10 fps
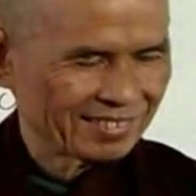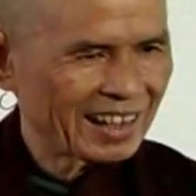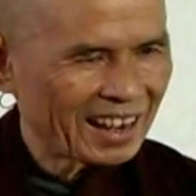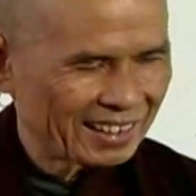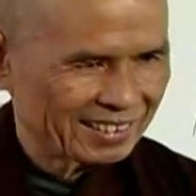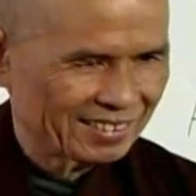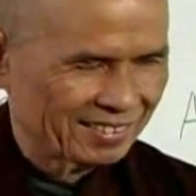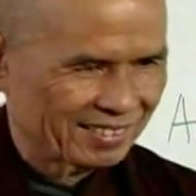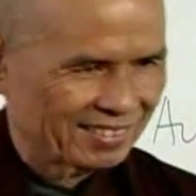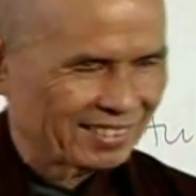Darling,
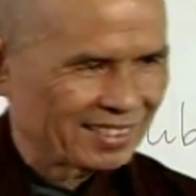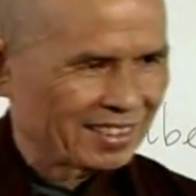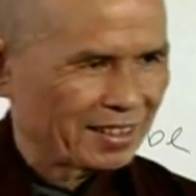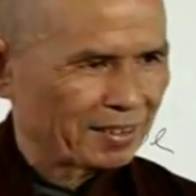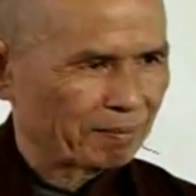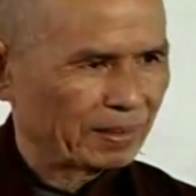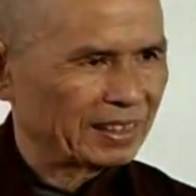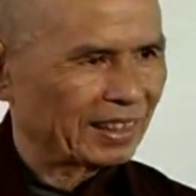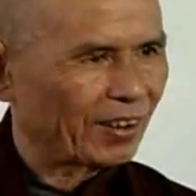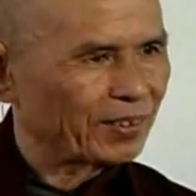
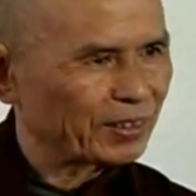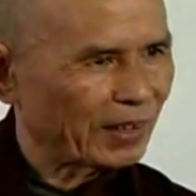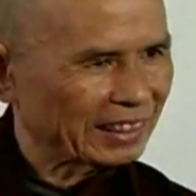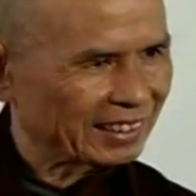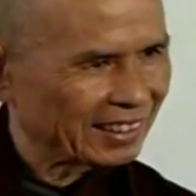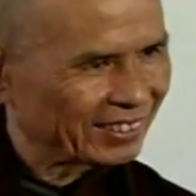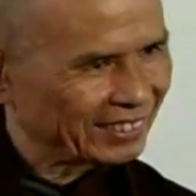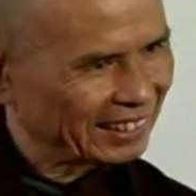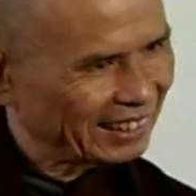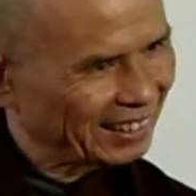please only water the good
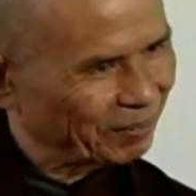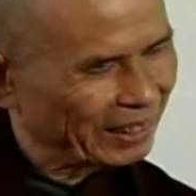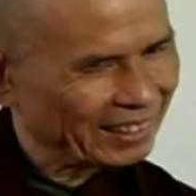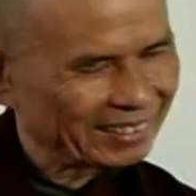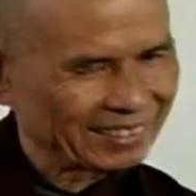seed in me.